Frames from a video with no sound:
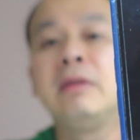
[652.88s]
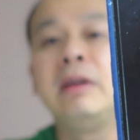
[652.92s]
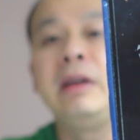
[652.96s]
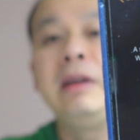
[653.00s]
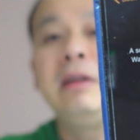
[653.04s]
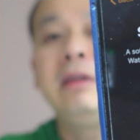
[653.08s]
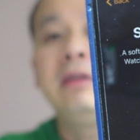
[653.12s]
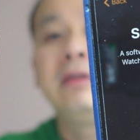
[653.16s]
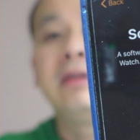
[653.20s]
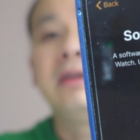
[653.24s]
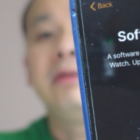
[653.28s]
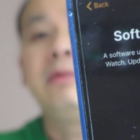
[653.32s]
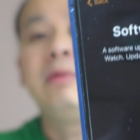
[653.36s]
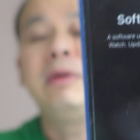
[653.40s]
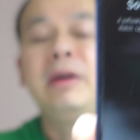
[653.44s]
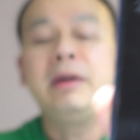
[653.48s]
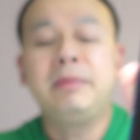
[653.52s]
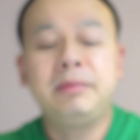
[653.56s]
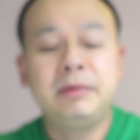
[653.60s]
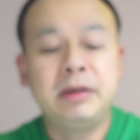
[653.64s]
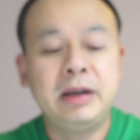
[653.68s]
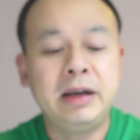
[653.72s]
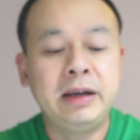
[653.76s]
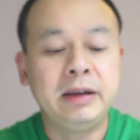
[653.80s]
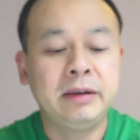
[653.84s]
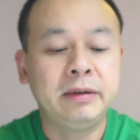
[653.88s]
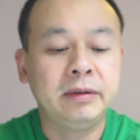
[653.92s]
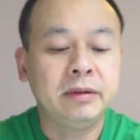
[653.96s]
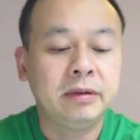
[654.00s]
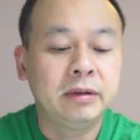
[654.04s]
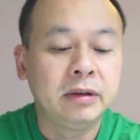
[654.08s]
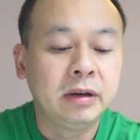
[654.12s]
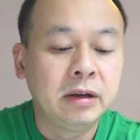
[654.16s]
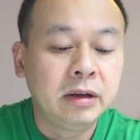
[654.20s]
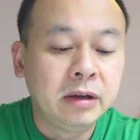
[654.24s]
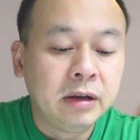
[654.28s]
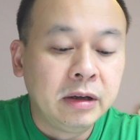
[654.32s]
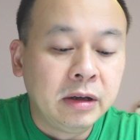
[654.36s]
See, software update.
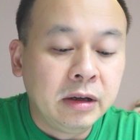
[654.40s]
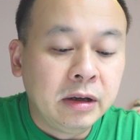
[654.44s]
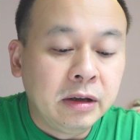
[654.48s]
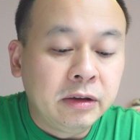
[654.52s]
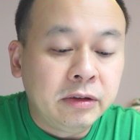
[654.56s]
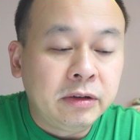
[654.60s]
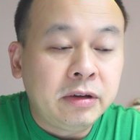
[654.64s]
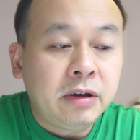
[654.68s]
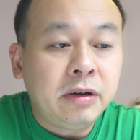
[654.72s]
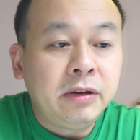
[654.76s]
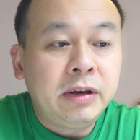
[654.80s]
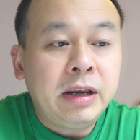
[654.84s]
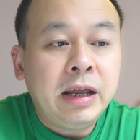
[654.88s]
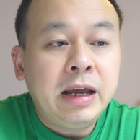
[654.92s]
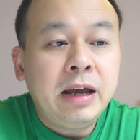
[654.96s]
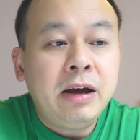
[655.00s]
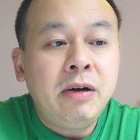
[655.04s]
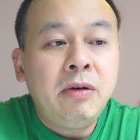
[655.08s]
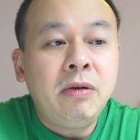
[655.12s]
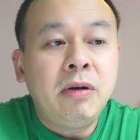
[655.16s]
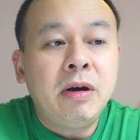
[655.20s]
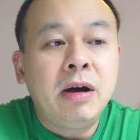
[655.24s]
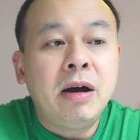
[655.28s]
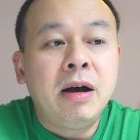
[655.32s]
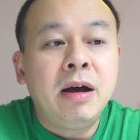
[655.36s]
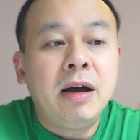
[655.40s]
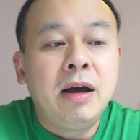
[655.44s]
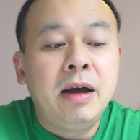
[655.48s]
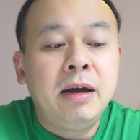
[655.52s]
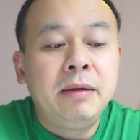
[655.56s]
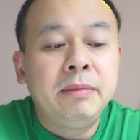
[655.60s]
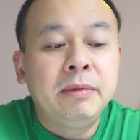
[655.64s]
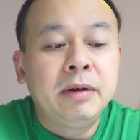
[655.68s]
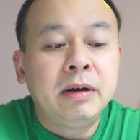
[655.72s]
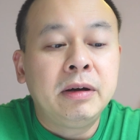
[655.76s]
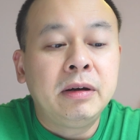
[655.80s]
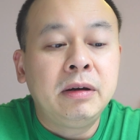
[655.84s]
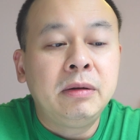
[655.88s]
So now
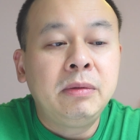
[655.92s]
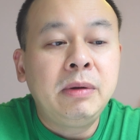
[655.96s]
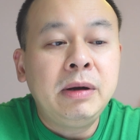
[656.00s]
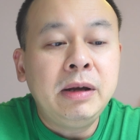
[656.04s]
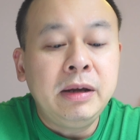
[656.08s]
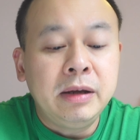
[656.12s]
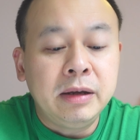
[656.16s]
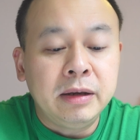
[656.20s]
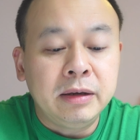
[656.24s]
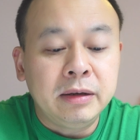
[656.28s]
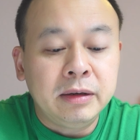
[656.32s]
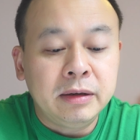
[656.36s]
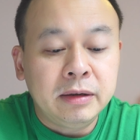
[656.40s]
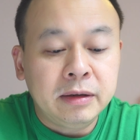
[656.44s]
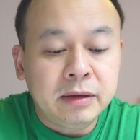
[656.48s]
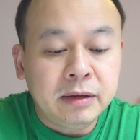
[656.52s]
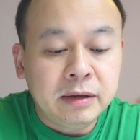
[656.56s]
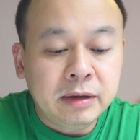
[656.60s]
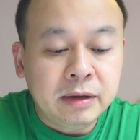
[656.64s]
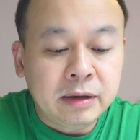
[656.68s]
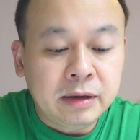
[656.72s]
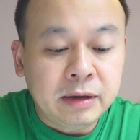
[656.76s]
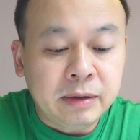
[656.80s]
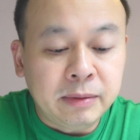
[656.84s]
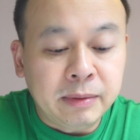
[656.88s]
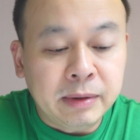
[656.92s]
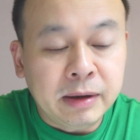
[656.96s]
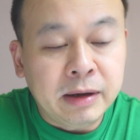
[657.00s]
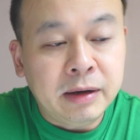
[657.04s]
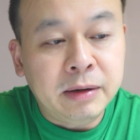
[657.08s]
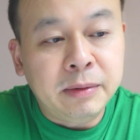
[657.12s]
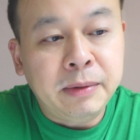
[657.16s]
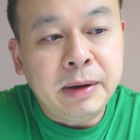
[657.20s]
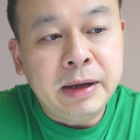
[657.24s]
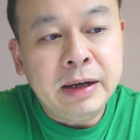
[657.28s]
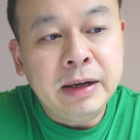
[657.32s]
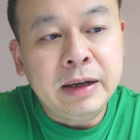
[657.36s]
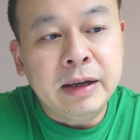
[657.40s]
I'm going to wait. We're going to
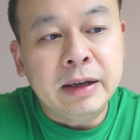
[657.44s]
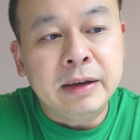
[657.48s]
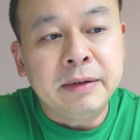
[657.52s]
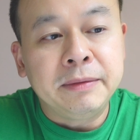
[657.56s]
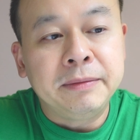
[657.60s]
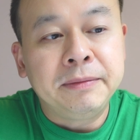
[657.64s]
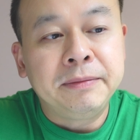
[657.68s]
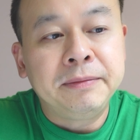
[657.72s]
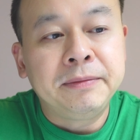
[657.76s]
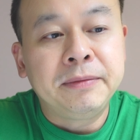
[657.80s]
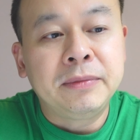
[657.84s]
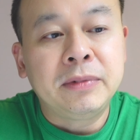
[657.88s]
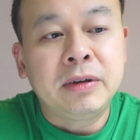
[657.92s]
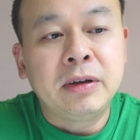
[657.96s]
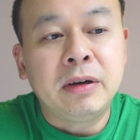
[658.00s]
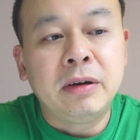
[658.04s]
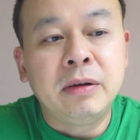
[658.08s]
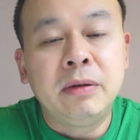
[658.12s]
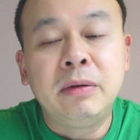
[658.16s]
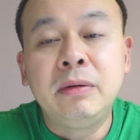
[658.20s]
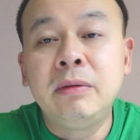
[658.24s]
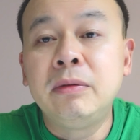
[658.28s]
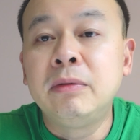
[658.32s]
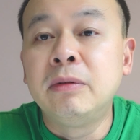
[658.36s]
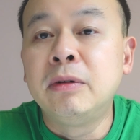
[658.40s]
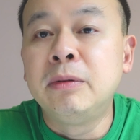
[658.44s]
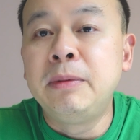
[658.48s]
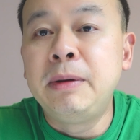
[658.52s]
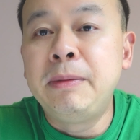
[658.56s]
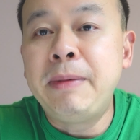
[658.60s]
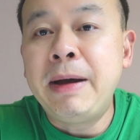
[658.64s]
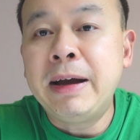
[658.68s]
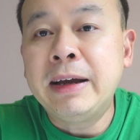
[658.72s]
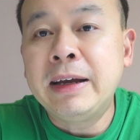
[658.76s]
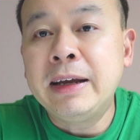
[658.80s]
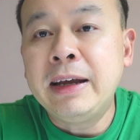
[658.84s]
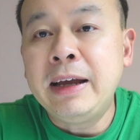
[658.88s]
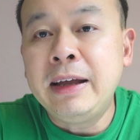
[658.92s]
wait again. So we'll be
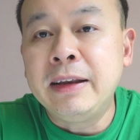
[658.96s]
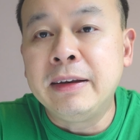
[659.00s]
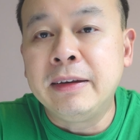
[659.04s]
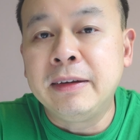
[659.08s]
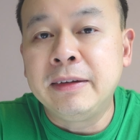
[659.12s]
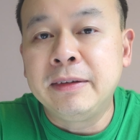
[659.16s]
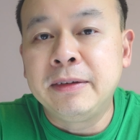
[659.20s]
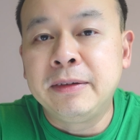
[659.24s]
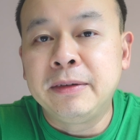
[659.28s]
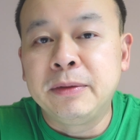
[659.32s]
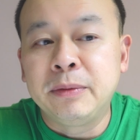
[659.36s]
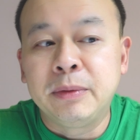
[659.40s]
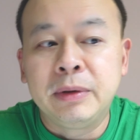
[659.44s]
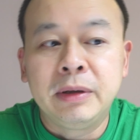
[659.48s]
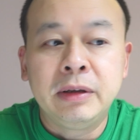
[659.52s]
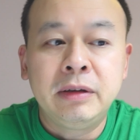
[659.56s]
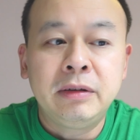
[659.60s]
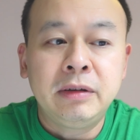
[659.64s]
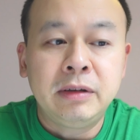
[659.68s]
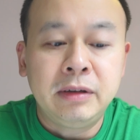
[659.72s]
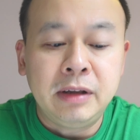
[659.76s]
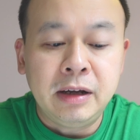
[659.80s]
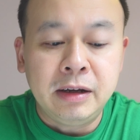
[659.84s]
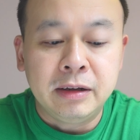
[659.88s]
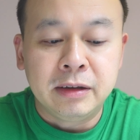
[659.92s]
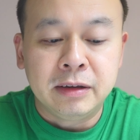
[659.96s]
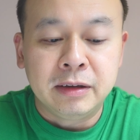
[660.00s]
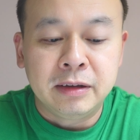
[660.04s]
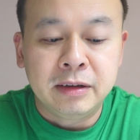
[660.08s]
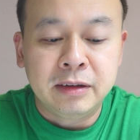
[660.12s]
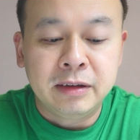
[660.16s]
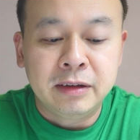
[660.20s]
back again when this is done,